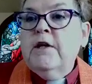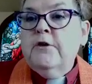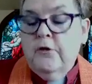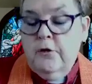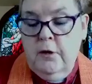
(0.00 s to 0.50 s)

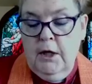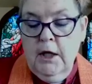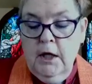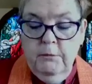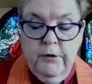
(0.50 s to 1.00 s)
the
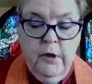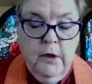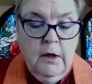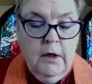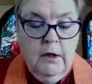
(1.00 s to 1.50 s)
scribes
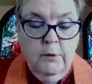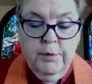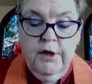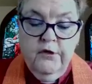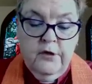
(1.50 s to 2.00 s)
and the
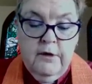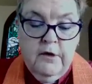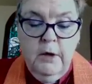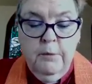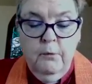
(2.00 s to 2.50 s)
priests of the
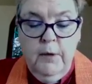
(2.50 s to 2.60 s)
temple.